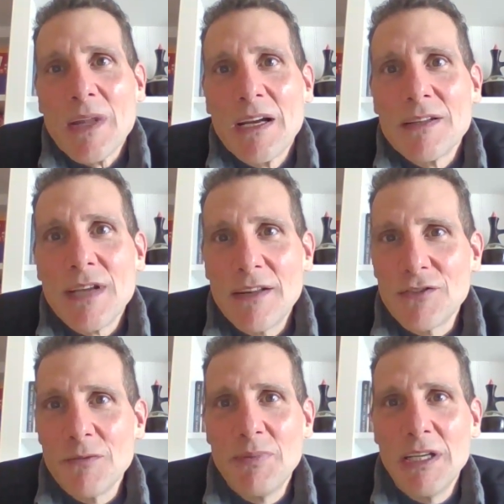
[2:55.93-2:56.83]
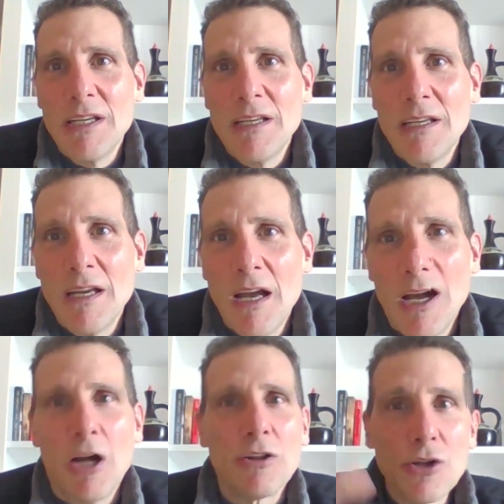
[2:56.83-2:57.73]
tend to be
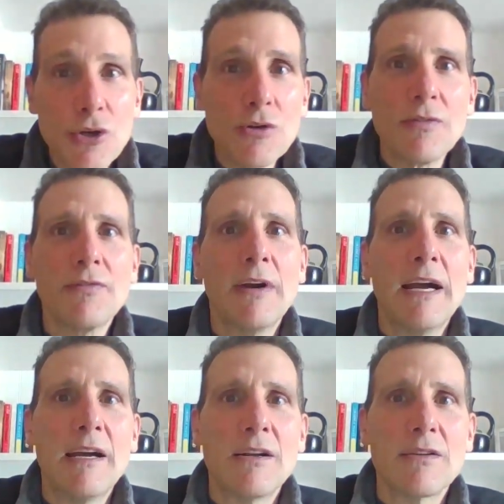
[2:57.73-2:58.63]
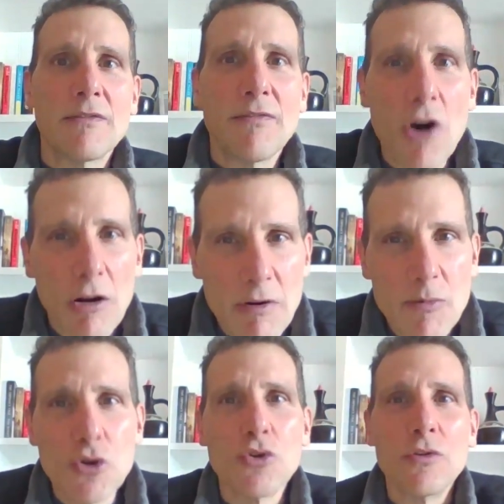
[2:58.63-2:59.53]
aloof and far
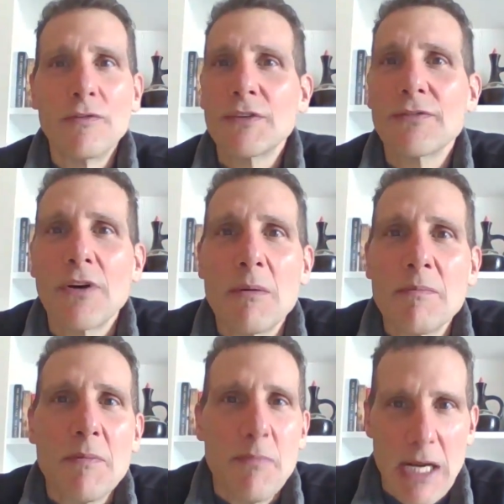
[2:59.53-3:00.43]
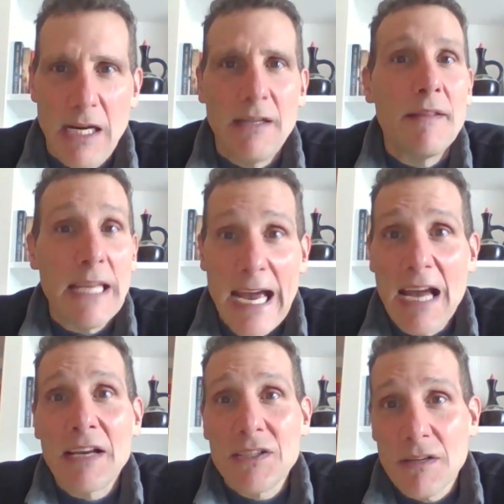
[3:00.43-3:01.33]
removed from the pain and the
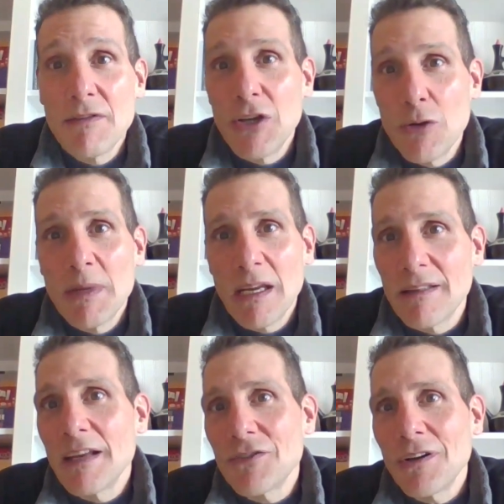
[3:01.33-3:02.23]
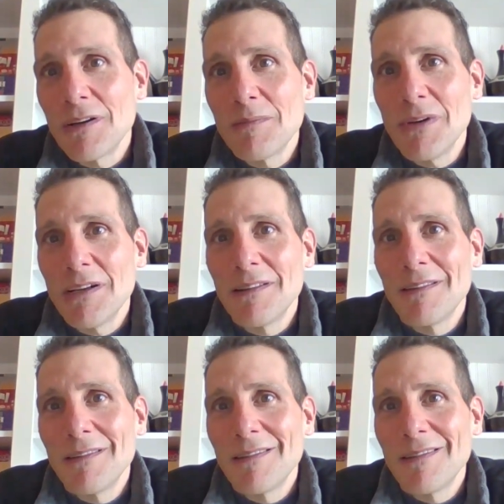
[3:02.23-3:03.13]
angst human condition, but
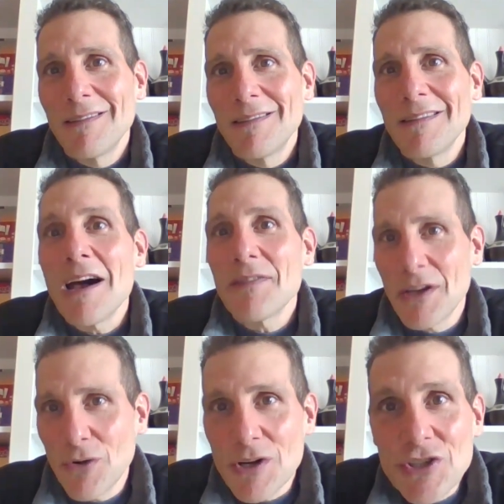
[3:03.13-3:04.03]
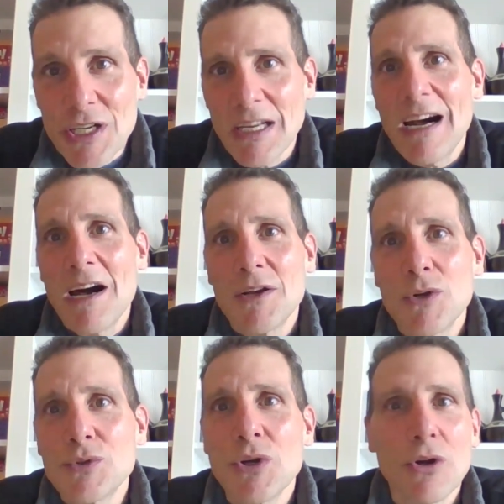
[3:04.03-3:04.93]
not the Christian God
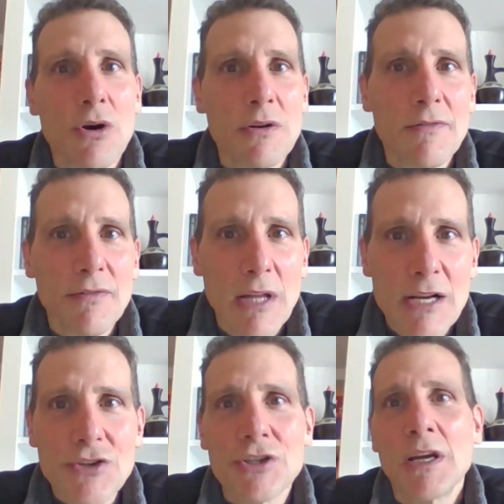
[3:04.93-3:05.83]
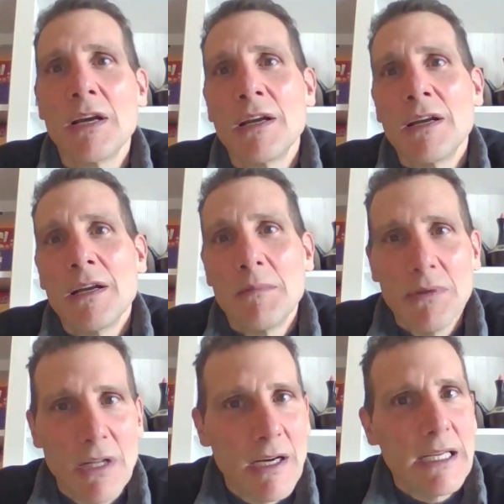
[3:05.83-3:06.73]
who took on flesh,
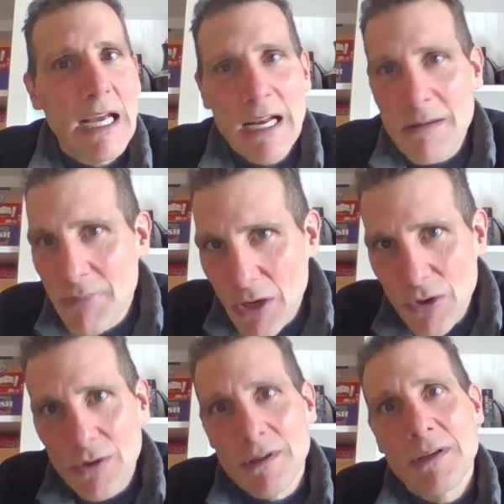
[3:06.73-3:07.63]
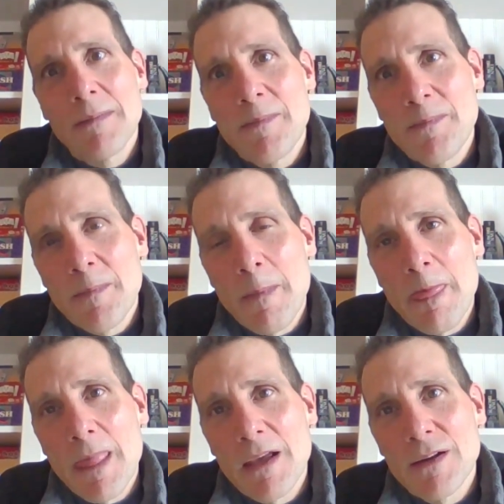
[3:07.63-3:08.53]
blood, and bone
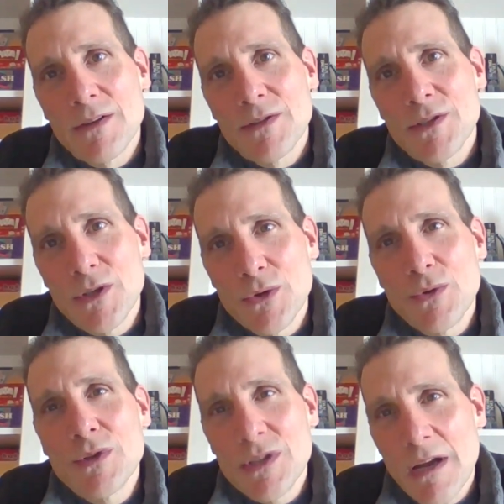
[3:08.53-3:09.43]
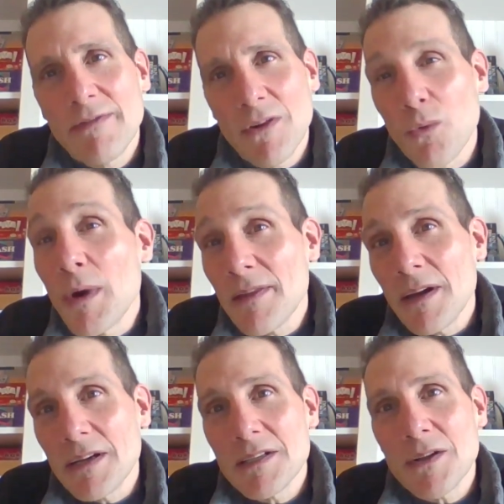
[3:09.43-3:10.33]
to suffer with
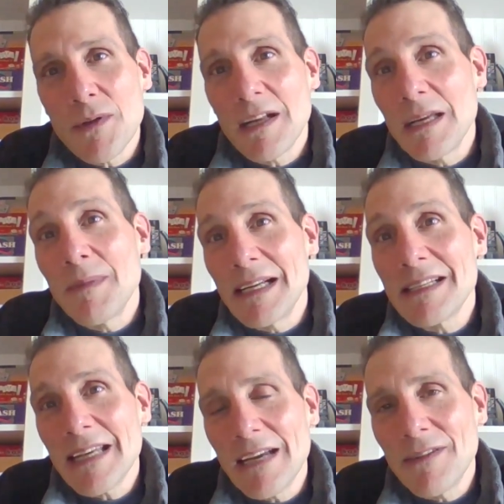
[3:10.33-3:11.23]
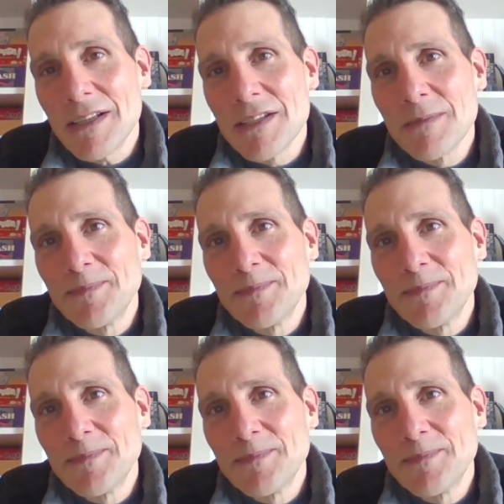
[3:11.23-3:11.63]
us so that he might save us.